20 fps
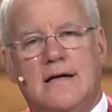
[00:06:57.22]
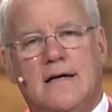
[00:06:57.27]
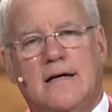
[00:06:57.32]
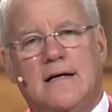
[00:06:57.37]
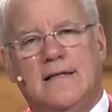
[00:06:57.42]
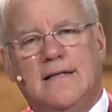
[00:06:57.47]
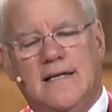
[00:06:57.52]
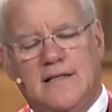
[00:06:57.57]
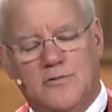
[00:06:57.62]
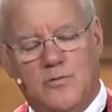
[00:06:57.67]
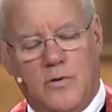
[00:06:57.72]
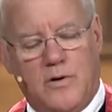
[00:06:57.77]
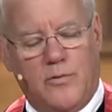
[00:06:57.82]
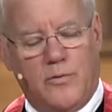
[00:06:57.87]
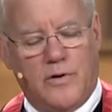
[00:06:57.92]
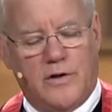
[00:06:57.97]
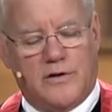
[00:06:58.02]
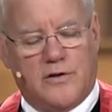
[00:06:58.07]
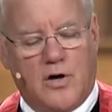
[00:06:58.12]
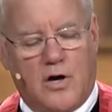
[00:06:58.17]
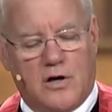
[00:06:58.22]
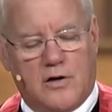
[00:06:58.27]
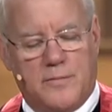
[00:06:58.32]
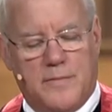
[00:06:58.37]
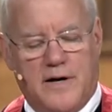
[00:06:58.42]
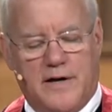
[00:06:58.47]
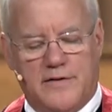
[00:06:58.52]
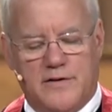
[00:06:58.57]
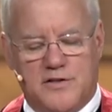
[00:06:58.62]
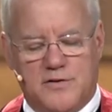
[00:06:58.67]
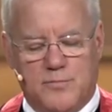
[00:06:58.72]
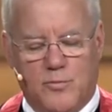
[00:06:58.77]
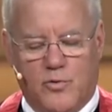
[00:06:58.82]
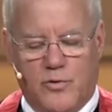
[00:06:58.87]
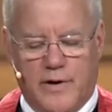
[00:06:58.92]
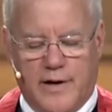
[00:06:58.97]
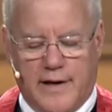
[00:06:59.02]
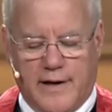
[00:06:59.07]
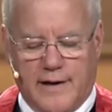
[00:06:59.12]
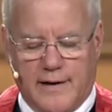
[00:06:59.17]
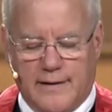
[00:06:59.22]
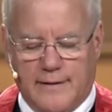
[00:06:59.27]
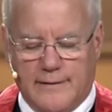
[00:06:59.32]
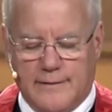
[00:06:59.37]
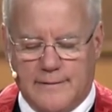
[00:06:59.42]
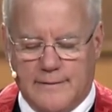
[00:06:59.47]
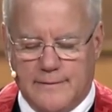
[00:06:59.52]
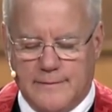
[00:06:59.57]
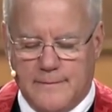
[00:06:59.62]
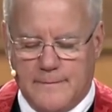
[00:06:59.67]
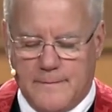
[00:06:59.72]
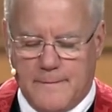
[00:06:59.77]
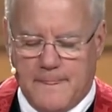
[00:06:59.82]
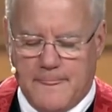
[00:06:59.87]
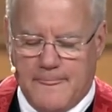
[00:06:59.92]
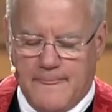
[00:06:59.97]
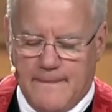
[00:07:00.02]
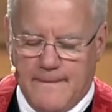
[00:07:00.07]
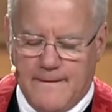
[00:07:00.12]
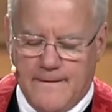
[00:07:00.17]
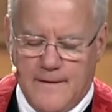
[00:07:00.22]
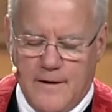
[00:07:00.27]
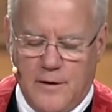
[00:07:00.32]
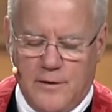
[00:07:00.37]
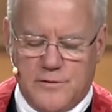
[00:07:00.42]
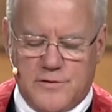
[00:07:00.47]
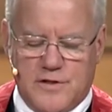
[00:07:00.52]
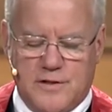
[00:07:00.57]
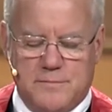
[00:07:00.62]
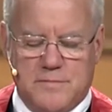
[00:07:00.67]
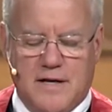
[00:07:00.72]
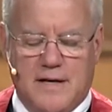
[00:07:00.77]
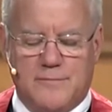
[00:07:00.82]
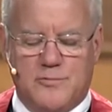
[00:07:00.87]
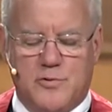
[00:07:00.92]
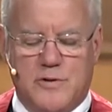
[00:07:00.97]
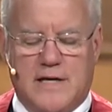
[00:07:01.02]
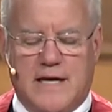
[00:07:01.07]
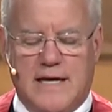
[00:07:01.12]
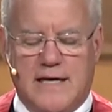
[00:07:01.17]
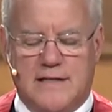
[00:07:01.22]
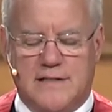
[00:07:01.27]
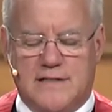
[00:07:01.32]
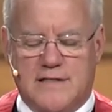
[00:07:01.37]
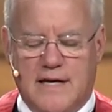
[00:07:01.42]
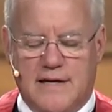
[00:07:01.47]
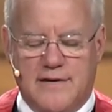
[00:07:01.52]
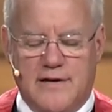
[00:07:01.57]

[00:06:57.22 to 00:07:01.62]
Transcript: And that's what I want to talk about this morning. You know, sometimes we can stay